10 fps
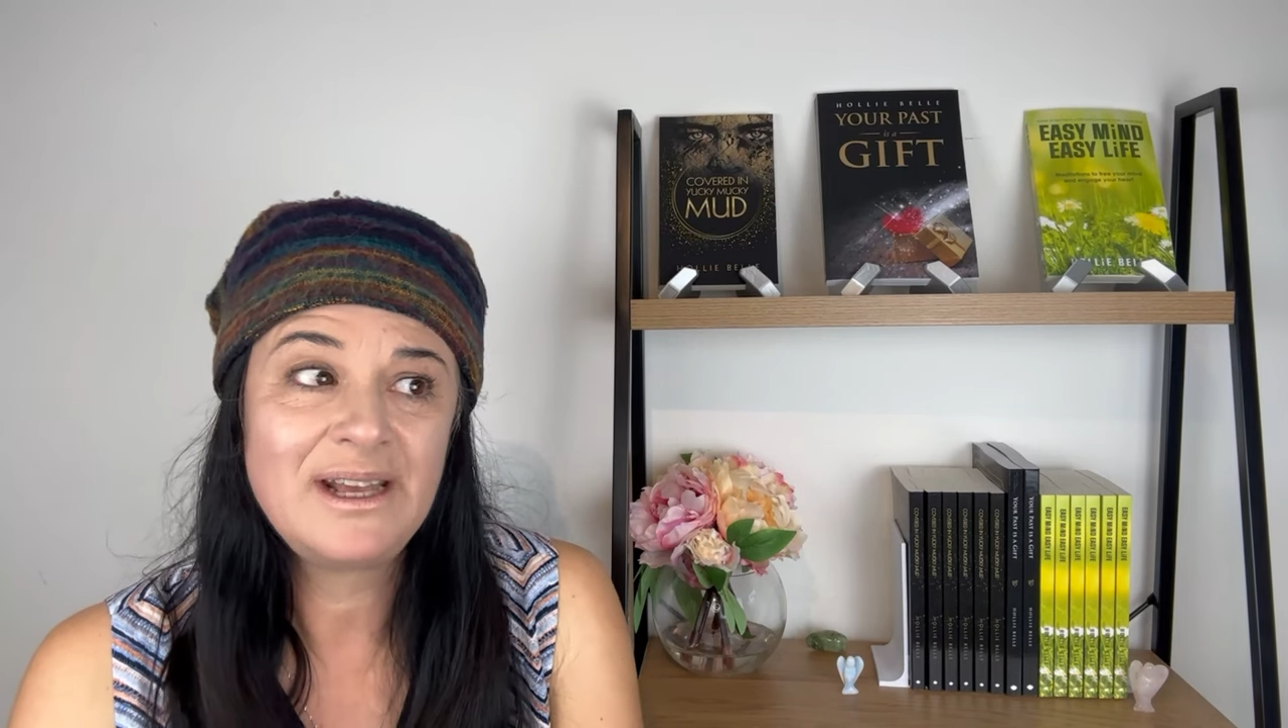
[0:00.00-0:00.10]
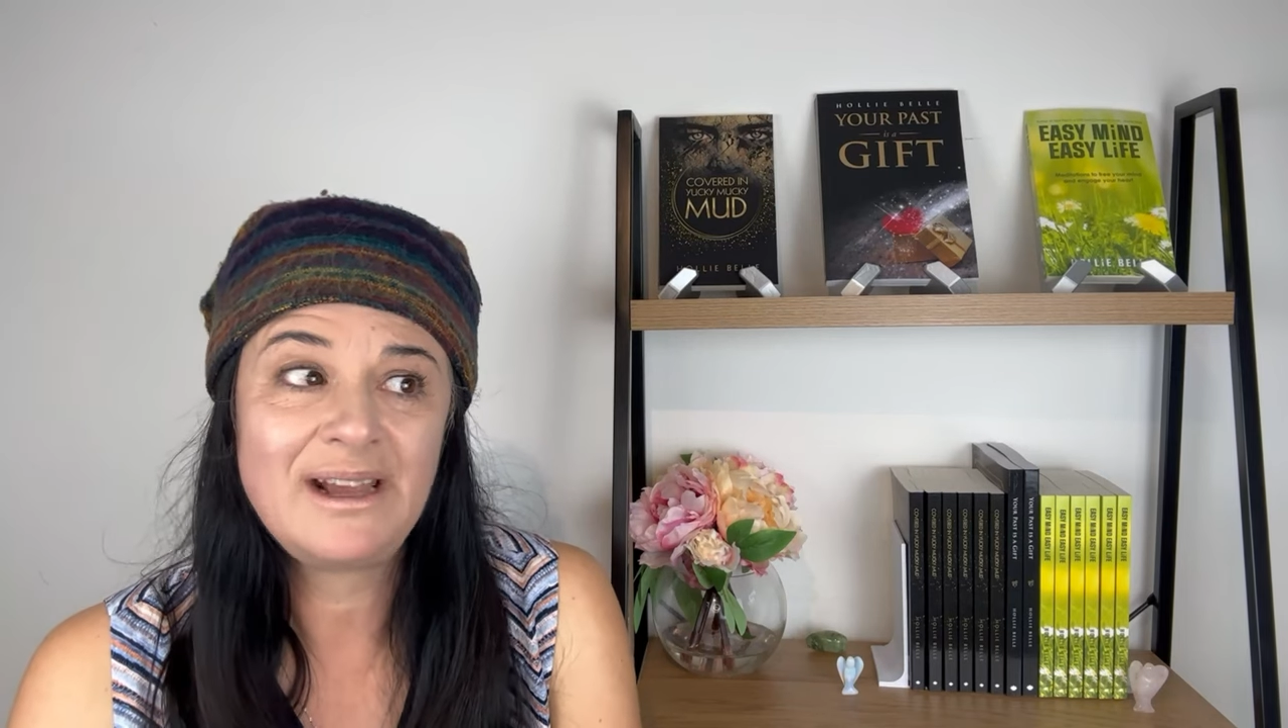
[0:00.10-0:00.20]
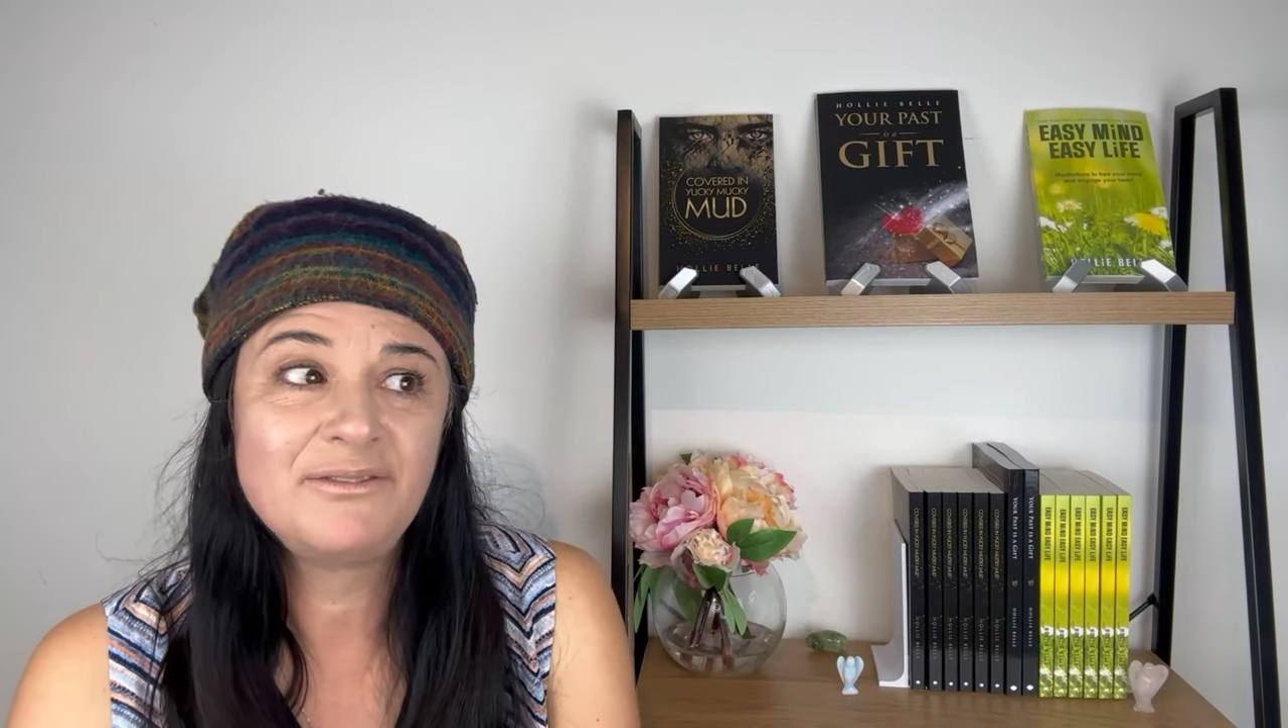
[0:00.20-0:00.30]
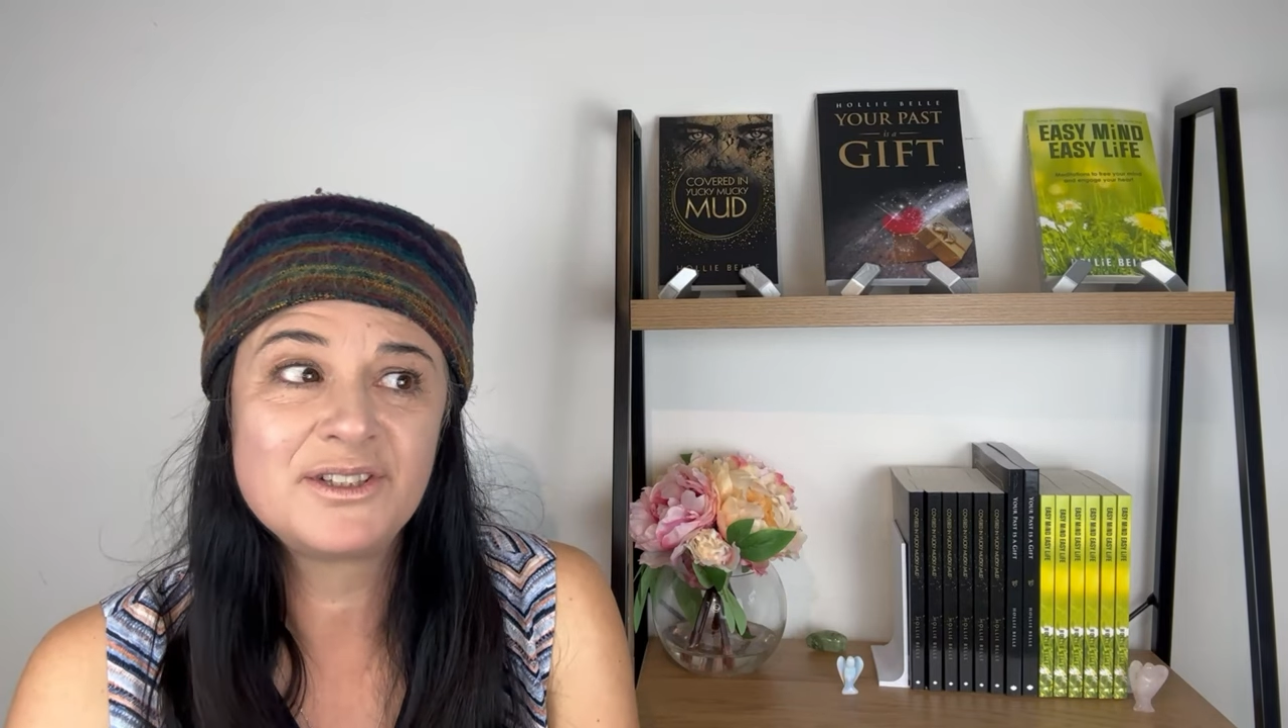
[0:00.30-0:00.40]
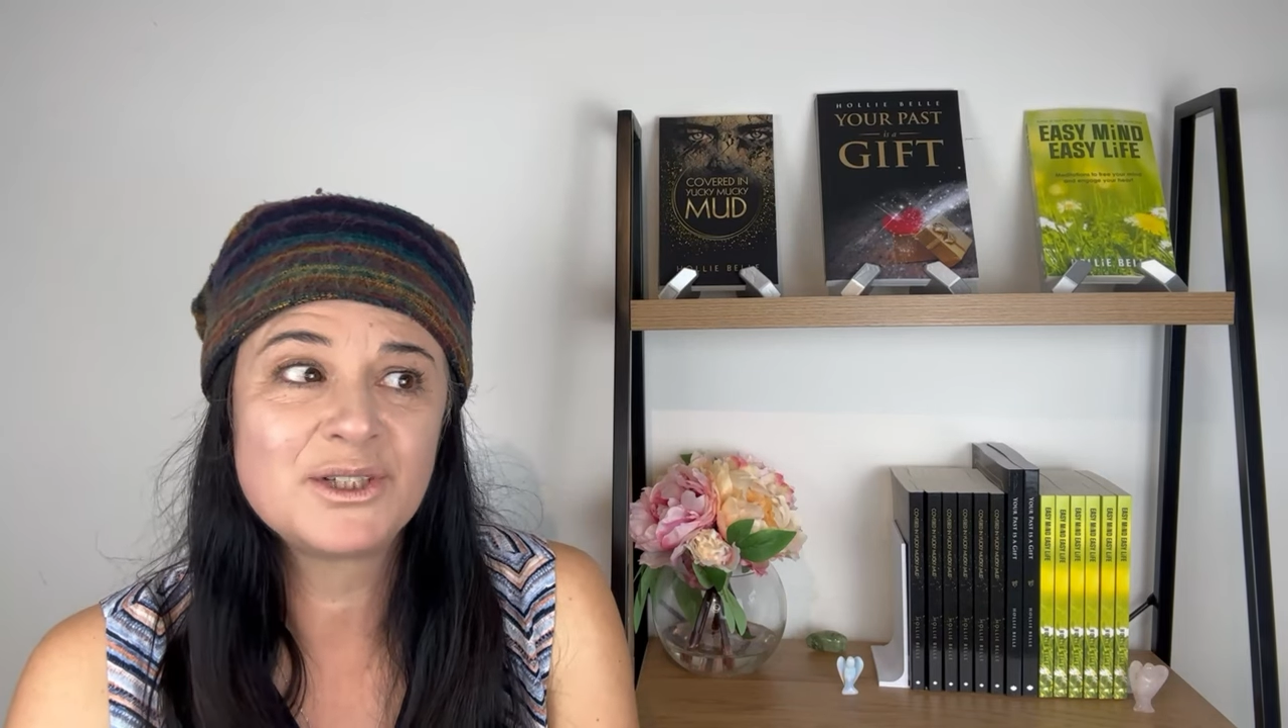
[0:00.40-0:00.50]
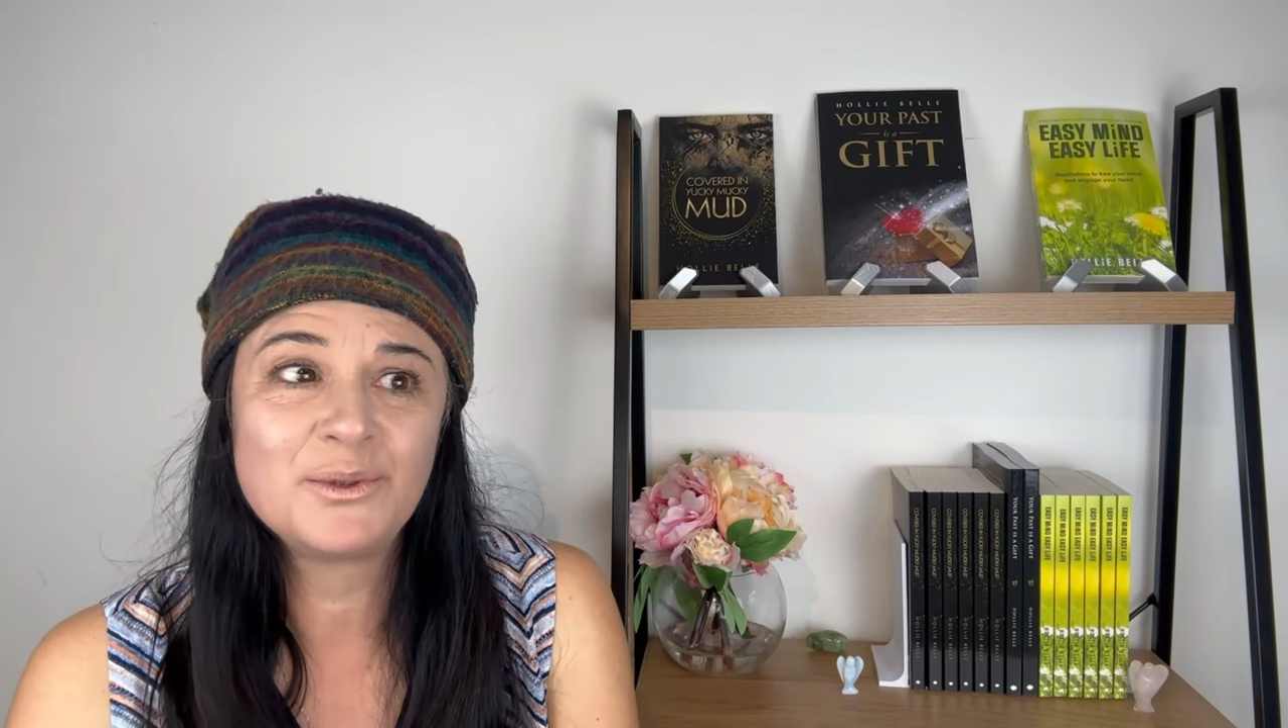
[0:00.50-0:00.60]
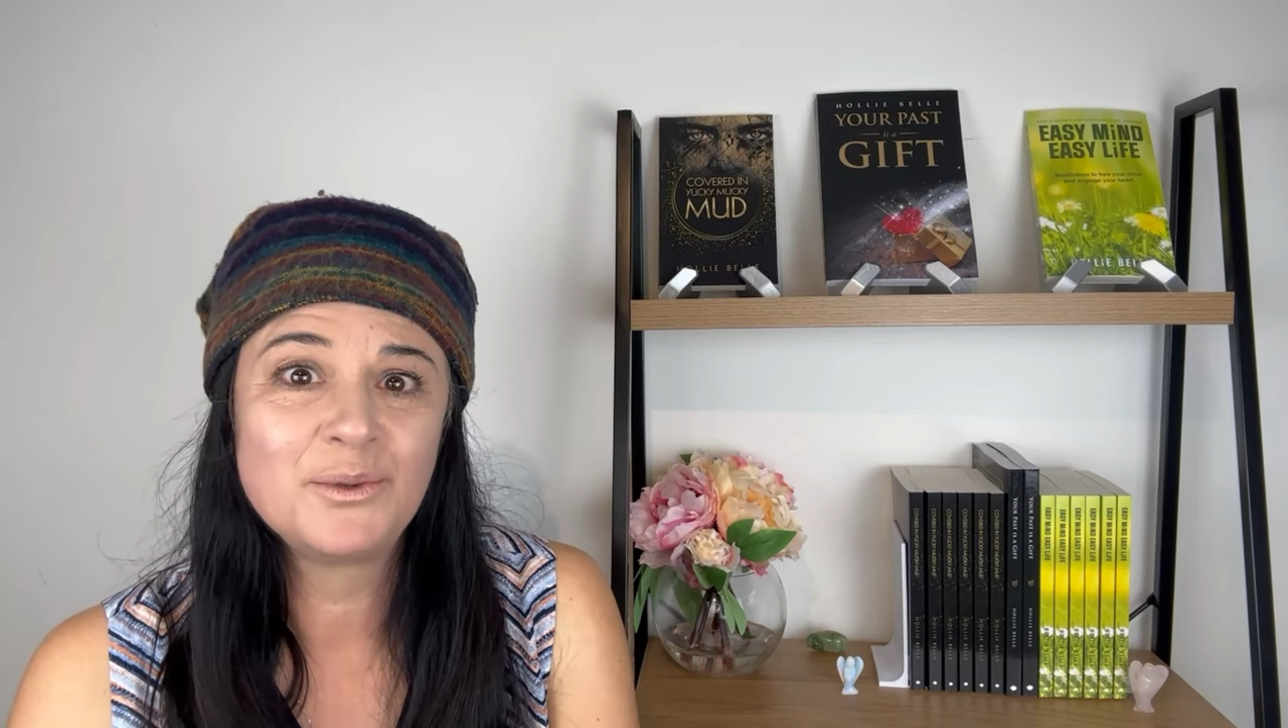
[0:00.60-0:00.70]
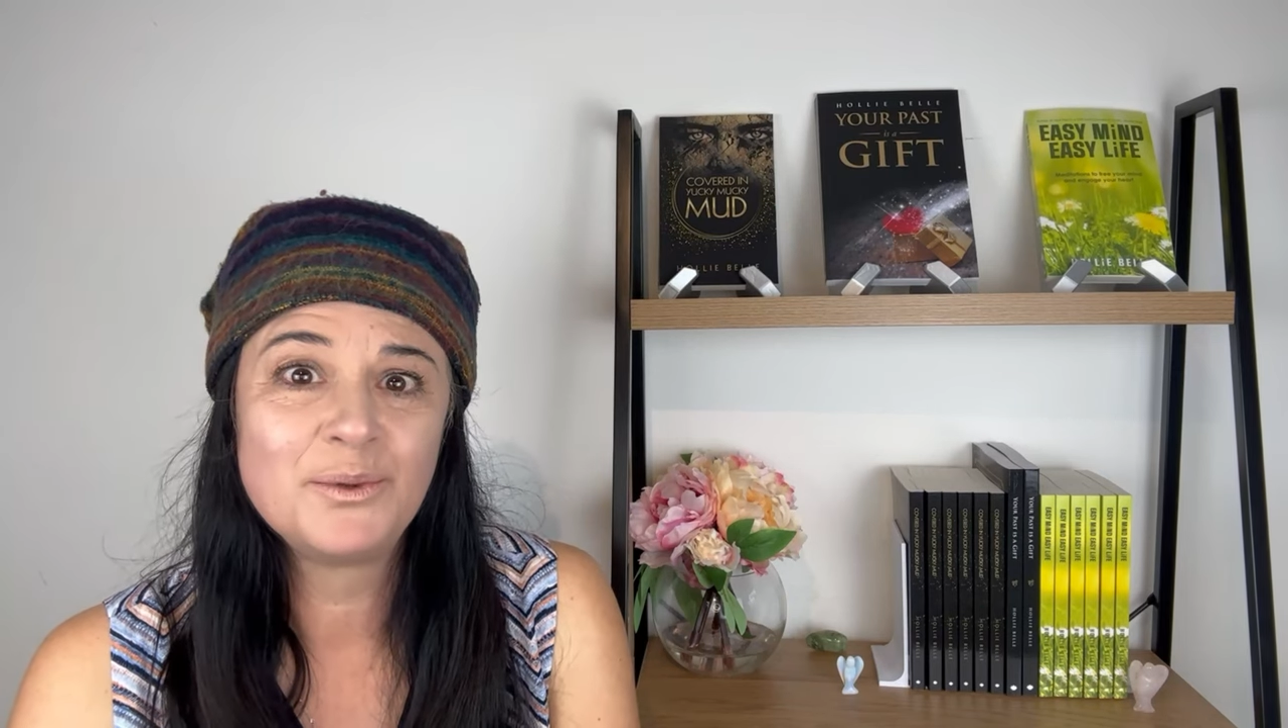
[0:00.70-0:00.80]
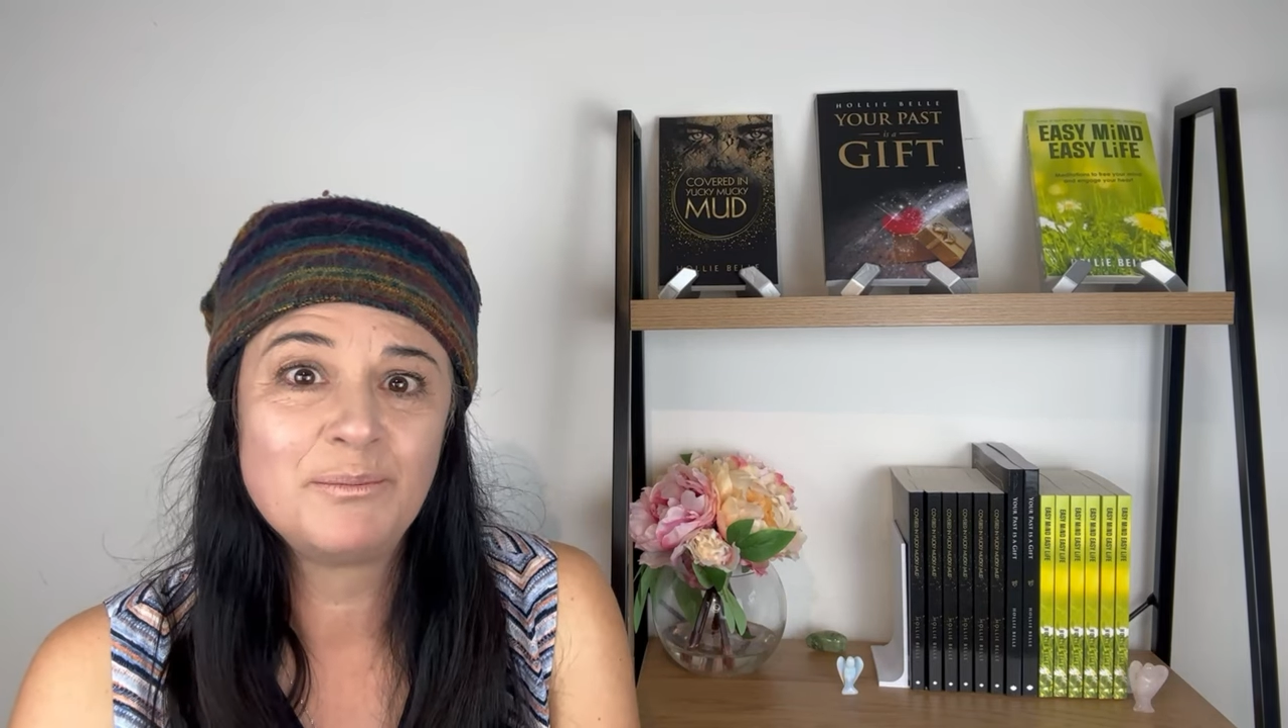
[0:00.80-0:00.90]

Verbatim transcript: have to